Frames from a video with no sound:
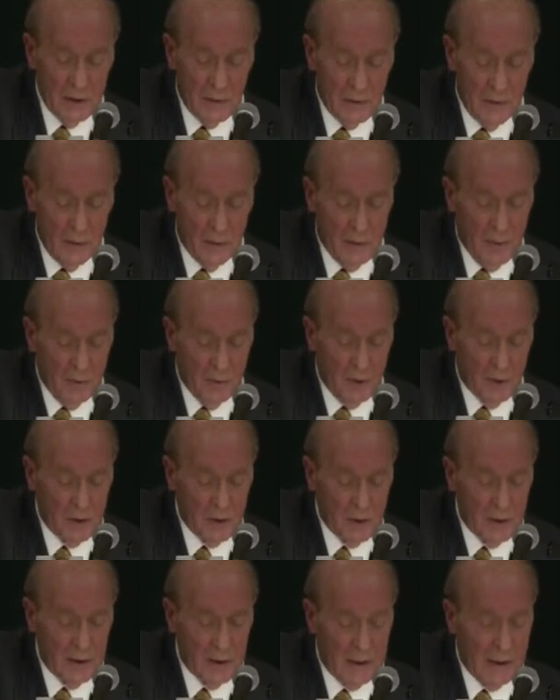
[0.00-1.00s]
of the
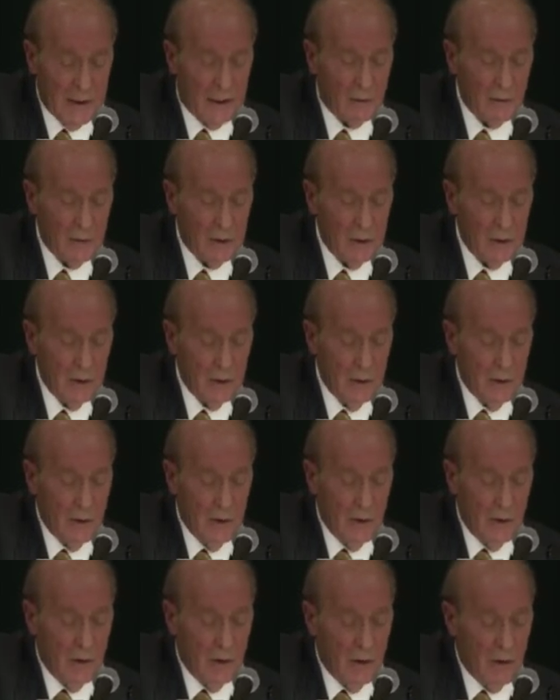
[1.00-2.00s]
biblical account
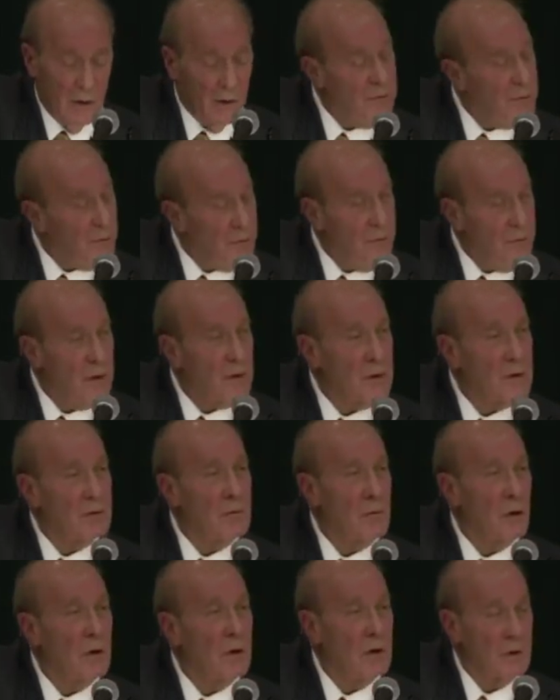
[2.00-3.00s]
of the
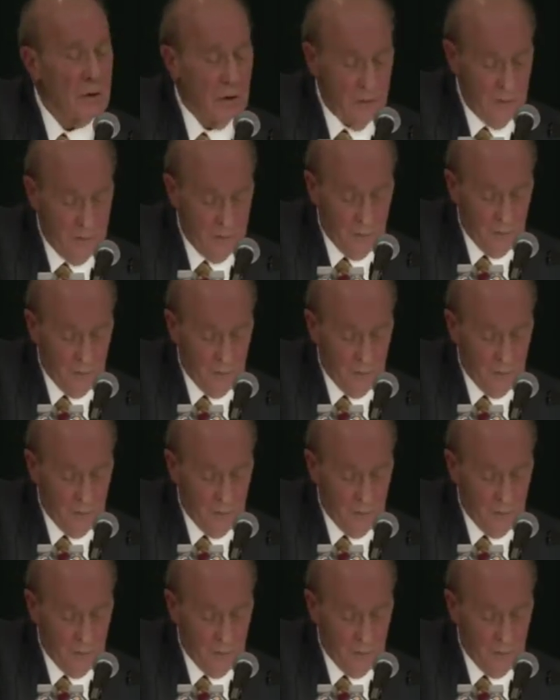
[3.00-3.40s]
first murder.